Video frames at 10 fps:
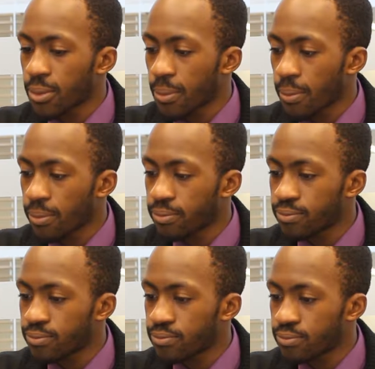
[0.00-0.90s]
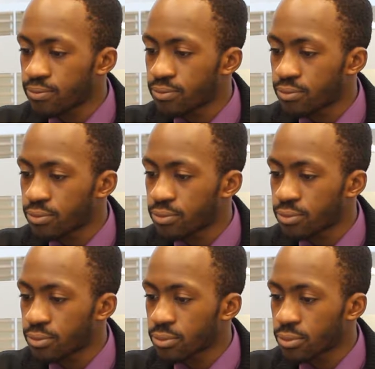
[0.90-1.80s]

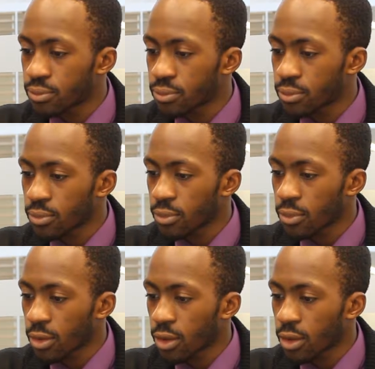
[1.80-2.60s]
No one is speaking in this clip.